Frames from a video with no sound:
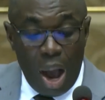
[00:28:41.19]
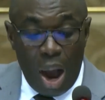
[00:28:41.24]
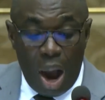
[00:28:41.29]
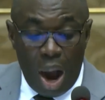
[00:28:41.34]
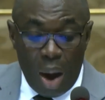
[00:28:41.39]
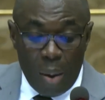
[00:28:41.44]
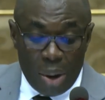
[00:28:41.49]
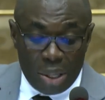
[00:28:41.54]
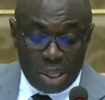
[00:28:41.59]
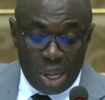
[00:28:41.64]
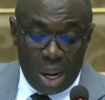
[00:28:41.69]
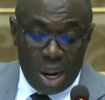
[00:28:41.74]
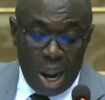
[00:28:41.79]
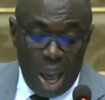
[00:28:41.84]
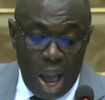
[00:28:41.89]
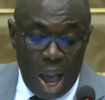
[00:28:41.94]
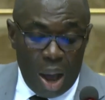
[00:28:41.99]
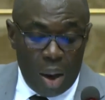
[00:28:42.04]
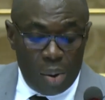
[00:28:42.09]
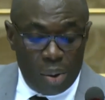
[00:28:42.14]
how it
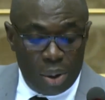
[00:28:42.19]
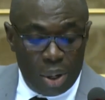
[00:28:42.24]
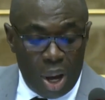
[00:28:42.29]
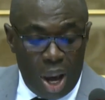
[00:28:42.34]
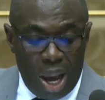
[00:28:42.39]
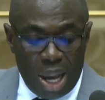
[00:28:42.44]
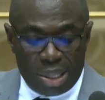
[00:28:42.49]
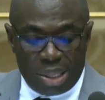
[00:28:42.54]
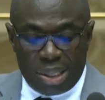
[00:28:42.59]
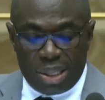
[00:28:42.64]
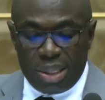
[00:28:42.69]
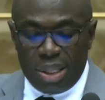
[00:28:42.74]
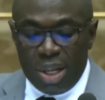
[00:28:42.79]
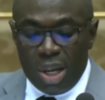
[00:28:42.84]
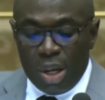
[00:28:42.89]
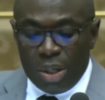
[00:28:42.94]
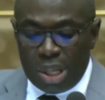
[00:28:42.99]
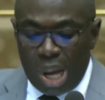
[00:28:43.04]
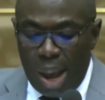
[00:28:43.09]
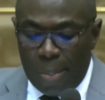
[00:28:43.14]
allowed us
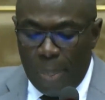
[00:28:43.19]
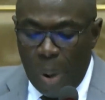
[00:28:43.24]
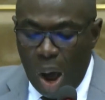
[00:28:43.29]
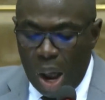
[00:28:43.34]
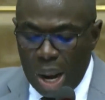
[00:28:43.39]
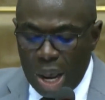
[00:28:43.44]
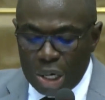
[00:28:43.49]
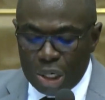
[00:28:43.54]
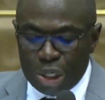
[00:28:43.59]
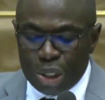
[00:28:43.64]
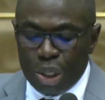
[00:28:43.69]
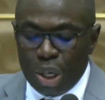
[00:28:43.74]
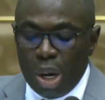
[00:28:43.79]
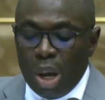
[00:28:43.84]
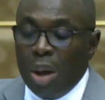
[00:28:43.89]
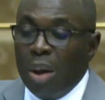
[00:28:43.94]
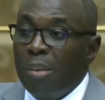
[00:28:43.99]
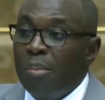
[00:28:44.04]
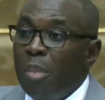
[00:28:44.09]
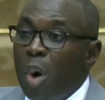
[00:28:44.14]
to abolish
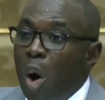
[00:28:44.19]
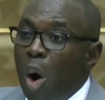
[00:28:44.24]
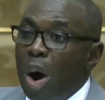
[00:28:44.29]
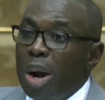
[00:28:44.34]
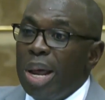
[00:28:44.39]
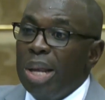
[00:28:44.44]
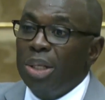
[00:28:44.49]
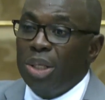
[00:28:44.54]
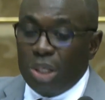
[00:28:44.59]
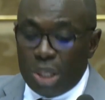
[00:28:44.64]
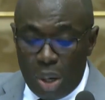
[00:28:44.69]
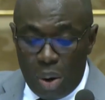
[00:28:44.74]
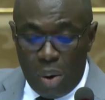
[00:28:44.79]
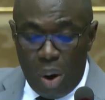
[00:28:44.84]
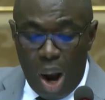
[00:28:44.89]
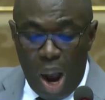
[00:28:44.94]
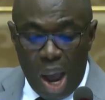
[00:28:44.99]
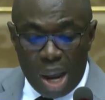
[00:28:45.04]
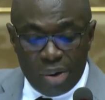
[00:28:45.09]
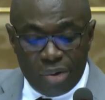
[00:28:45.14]
more than
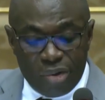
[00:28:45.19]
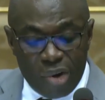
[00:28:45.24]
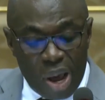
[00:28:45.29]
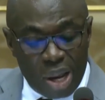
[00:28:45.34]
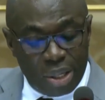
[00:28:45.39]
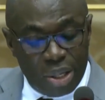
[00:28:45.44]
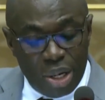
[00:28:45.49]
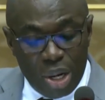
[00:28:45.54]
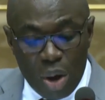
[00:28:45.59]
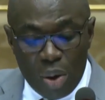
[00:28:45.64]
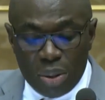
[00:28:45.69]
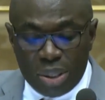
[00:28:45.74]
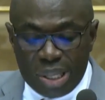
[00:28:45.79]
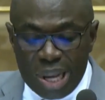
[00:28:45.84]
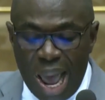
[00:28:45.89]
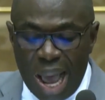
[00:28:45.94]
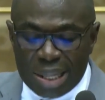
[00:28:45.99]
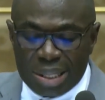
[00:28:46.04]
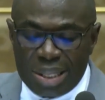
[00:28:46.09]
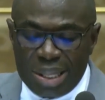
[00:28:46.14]
200 new
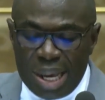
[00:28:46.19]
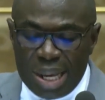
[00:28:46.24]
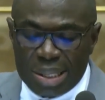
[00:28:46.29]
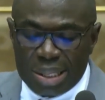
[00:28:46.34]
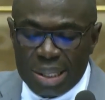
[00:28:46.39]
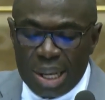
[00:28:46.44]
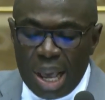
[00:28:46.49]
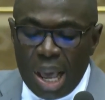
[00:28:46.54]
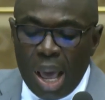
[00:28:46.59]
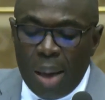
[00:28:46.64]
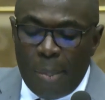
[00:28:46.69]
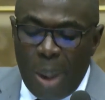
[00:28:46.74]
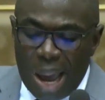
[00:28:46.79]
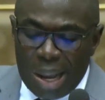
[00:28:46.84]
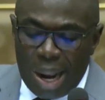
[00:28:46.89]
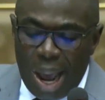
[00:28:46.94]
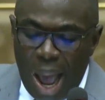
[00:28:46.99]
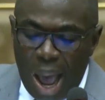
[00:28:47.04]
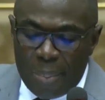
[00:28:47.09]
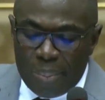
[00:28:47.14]
taxes by
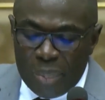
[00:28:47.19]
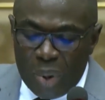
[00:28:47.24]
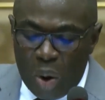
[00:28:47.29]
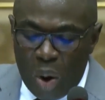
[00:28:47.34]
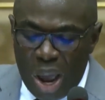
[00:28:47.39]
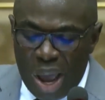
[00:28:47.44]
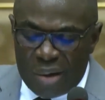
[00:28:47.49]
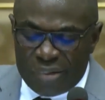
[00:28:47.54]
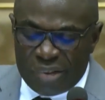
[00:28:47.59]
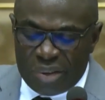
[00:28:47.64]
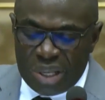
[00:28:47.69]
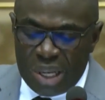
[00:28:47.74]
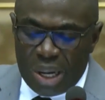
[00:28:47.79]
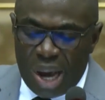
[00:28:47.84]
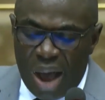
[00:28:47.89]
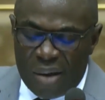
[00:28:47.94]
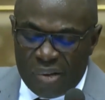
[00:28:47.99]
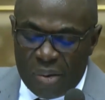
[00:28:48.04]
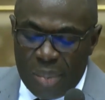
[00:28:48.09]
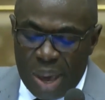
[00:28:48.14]
the APNU AFC
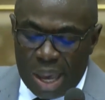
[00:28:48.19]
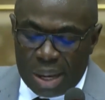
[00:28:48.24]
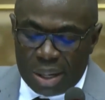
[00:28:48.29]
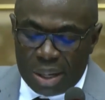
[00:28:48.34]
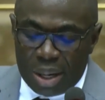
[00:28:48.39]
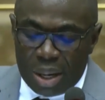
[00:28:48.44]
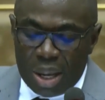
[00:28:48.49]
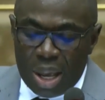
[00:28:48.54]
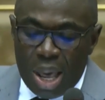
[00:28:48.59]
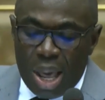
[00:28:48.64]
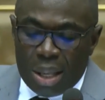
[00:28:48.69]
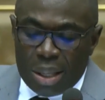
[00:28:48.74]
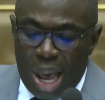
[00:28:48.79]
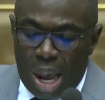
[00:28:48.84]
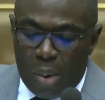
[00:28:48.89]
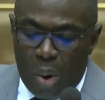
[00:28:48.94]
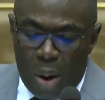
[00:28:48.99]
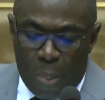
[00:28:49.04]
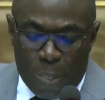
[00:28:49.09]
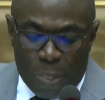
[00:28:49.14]
government
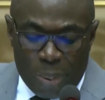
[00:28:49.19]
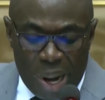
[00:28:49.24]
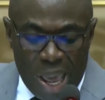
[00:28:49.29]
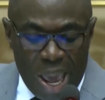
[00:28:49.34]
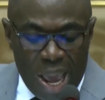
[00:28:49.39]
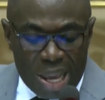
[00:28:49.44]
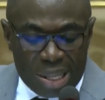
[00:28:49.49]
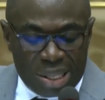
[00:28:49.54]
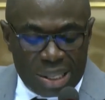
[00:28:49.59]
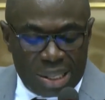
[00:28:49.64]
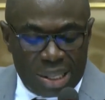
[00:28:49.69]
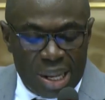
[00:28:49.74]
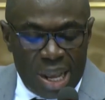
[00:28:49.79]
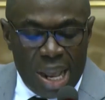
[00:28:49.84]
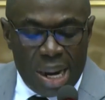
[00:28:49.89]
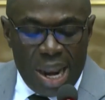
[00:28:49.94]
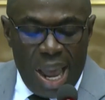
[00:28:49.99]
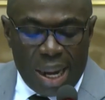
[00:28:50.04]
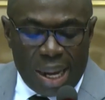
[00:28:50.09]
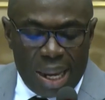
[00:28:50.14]
that were placed
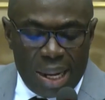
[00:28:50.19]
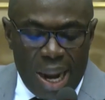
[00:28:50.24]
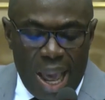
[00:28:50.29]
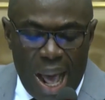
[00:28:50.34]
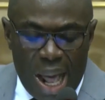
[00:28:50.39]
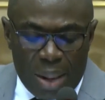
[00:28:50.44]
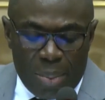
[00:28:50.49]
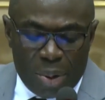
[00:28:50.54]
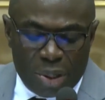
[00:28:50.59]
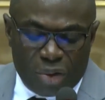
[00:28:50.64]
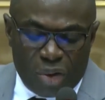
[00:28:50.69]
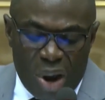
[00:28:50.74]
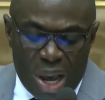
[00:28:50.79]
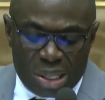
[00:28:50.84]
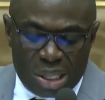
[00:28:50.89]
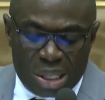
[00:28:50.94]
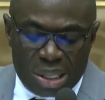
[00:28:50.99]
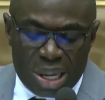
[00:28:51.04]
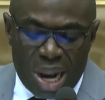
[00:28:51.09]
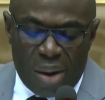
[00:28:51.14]
like an
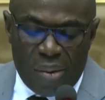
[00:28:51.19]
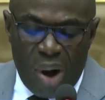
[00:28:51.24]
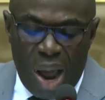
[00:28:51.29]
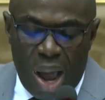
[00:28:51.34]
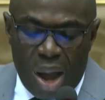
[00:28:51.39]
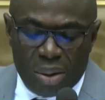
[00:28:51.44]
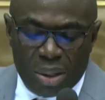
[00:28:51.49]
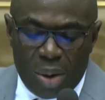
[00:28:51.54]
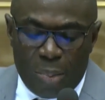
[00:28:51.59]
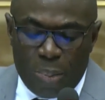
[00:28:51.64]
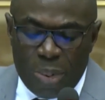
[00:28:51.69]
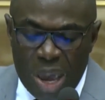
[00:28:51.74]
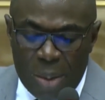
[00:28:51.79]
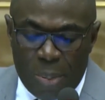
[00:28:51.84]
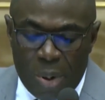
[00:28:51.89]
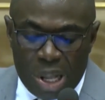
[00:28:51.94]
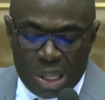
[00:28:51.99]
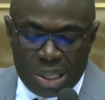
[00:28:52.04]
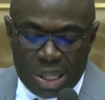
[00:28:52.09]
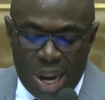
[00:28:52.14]
albatross around the
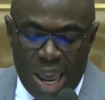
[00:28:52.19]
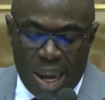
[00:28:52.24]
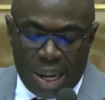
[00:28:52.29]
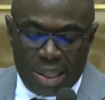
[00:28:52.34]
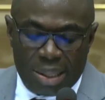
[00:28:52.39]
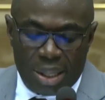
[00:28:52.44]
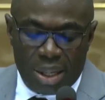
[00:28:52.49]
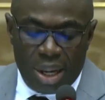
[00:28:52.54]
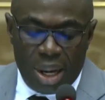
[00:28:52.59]
people's neck,